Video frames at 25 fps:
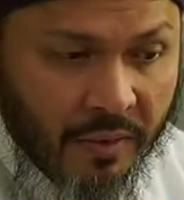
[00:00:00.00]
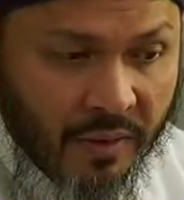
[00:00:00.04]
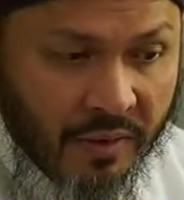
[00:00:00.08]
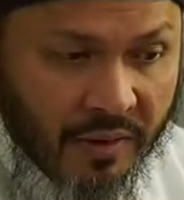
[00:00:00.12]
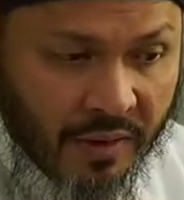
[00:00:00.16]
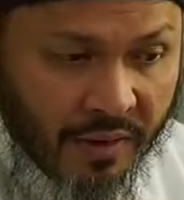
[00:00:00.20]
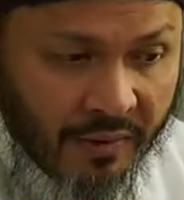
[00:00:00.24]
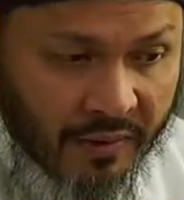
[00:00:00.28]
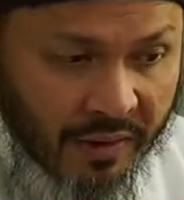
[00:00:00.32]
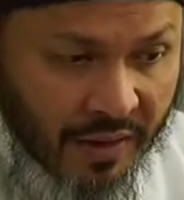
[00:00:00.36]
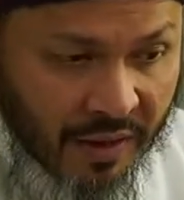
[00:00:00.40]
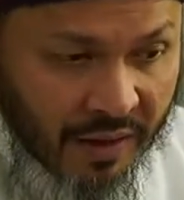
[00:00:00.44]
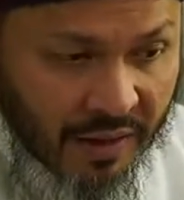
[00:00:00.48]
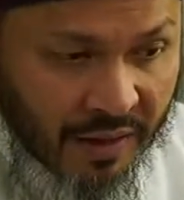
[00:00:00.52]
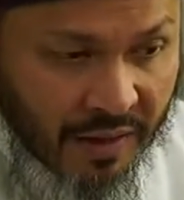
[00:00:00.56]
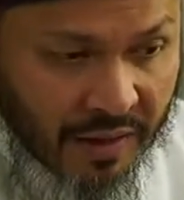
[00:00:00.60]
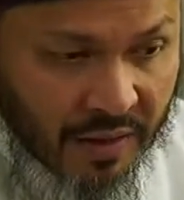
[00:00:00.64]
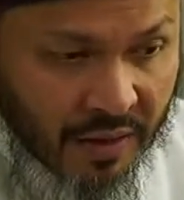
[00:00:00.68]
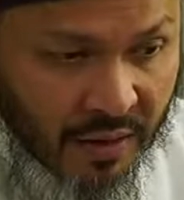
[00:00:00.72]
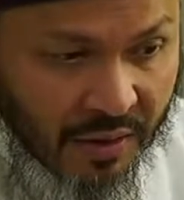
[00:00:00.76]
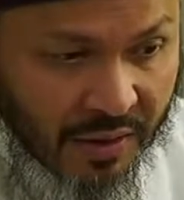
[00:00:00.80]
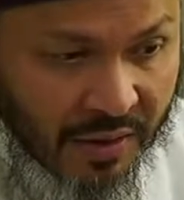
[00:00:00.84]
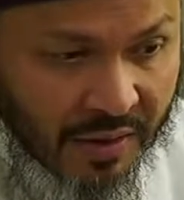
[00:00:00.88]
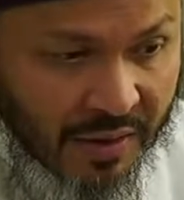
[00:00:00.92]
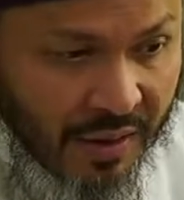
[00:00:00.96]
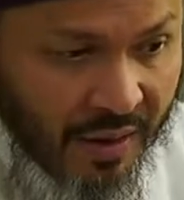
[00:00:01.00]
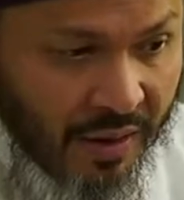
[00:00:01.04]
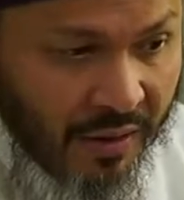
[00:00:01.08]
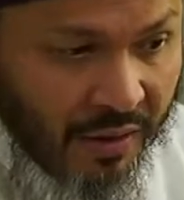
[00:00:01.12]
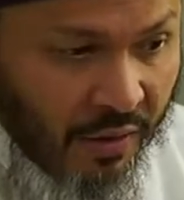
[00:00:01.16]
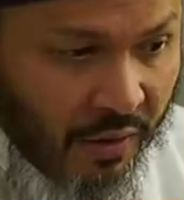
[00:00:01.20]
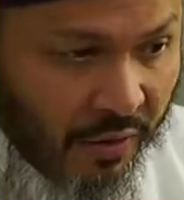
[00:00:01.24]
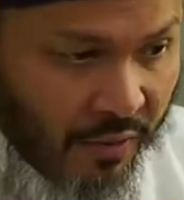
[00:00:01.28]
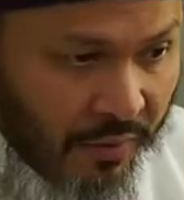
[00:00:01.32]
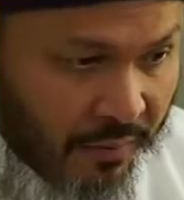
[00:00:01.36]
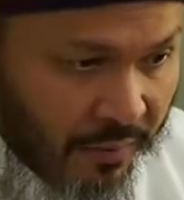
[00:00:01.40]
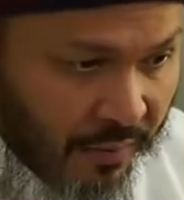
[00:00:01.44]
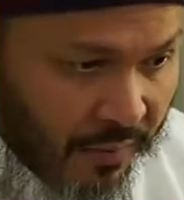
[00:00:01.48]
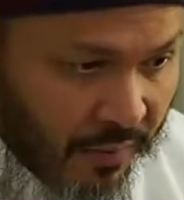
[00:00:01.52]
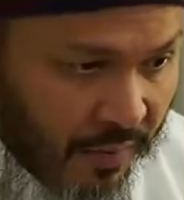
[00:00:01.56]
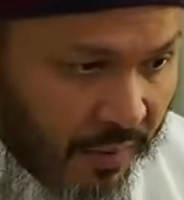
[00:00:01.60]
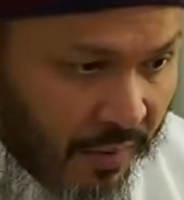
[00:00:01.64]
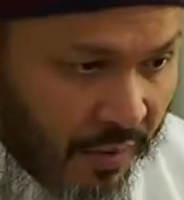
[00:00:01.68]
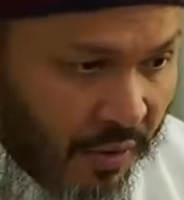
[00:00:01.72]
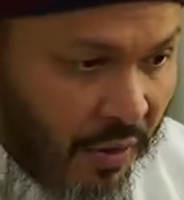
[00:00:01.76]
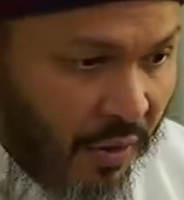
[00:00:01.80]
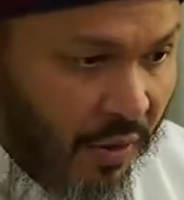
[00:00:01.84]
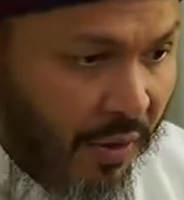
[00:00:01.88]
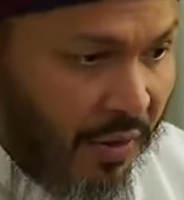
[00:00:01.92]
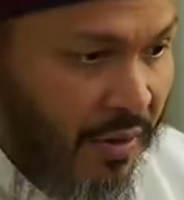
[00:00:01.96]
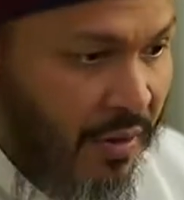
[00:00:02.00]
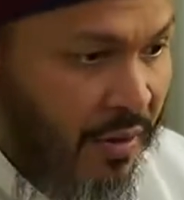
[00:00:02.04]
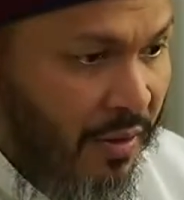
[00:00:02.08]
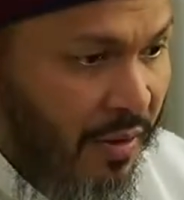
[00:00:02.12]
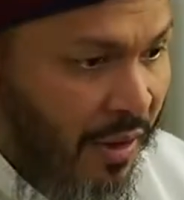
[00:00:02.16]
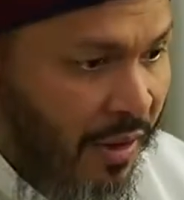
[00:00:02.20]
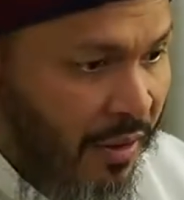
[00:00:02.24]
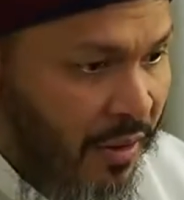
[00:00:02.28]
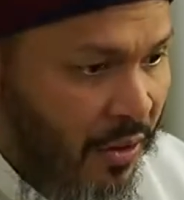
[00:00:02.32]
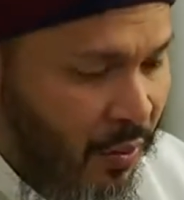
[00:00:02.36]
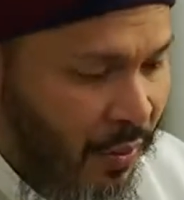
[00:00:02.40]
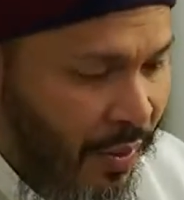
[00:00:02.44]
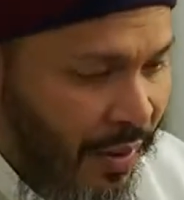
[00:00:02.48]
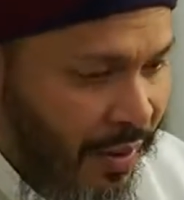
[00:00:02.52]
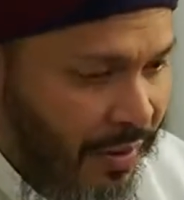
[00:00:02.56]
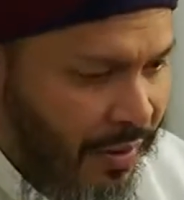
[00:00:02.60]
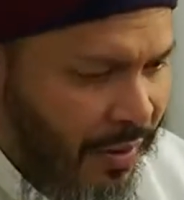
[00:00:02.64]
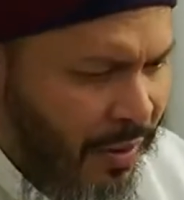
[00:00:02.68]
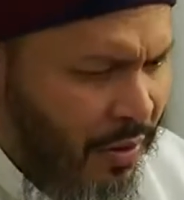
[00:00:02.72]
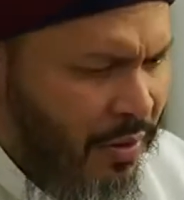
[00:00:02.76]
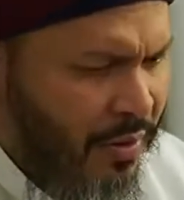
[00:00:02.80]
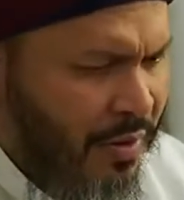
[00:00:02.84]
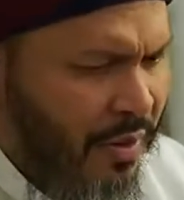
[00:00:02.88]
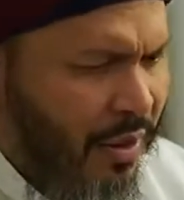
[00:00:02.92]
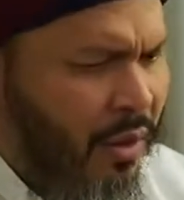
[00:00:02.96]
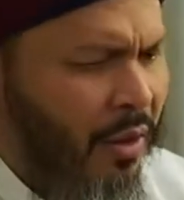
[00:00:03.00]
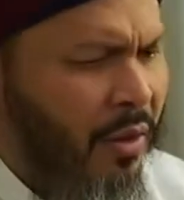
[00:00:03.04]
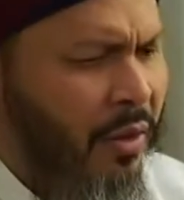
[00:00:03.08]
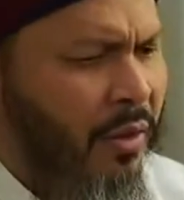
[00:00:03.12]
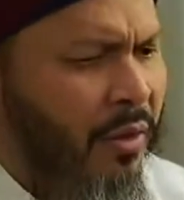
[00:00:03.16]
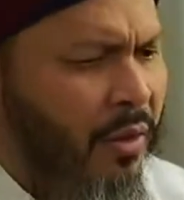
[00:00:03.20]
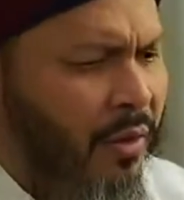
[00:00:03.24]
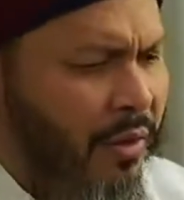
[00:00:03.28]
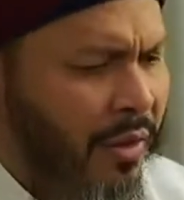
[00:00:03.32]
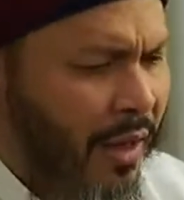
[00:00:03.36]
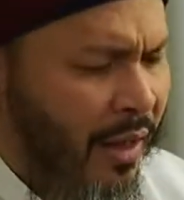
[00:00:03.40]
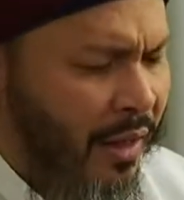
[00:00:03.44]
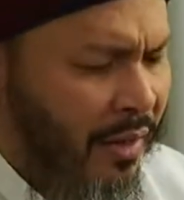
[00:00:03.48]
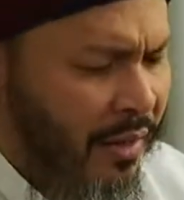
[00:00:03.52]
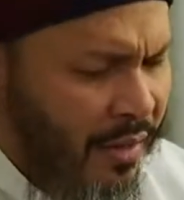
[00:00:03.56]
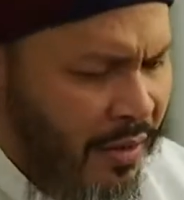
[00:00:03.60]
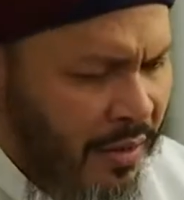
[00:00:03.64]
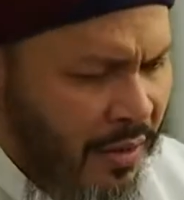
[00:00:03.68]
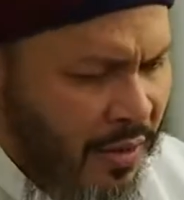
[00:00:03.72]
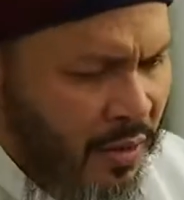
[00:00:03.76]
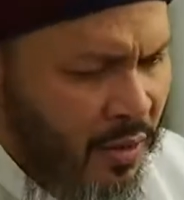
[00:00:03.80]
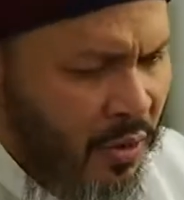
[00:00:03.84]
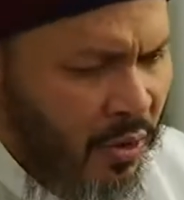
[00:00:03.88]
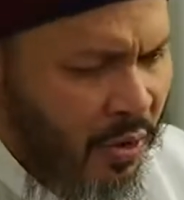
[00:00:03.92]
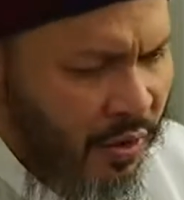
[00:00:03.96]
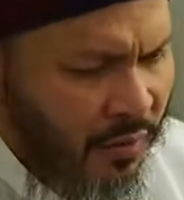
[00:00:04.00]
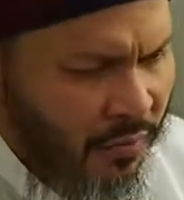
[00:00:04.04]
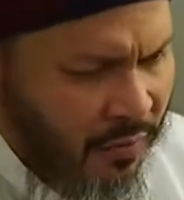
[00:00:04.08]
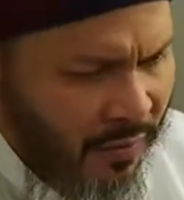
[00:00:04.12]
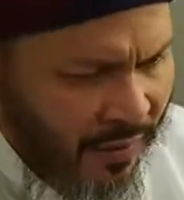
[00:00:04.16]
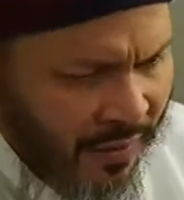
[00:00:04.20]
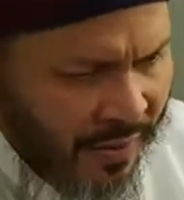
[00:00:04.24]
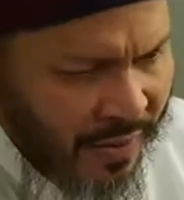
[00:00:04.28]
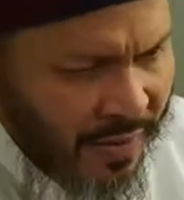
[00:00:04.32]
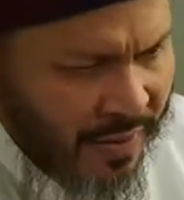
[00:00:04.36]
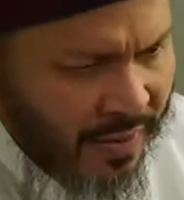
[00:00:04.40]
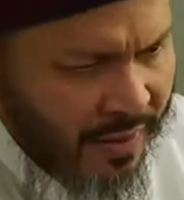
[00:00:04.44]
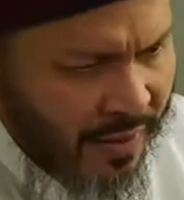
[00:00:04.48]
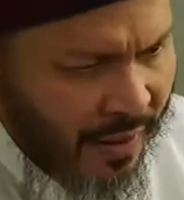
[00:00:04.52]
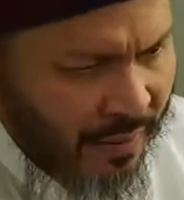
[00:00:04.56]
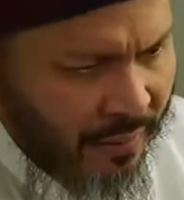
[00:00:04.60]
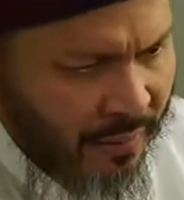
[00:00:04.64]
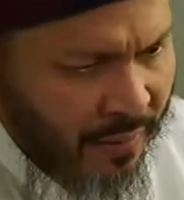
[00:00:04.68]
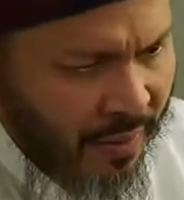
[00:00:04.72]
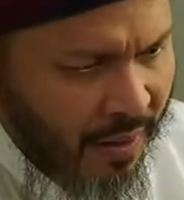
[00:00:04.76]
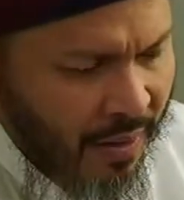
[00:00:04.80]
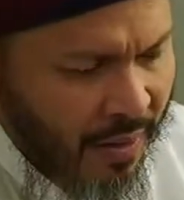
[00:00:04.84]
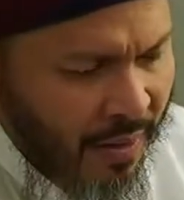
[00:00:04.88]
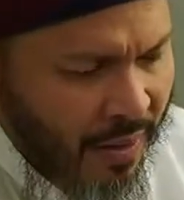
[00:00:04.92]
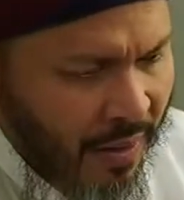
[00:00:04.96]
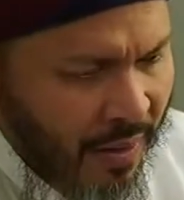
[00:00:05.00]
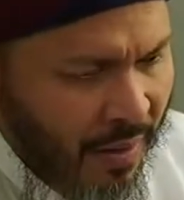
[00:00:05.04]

Because everything that he's going to tell you, you're going to start doing, then you say, oh, okay, this is good for this time.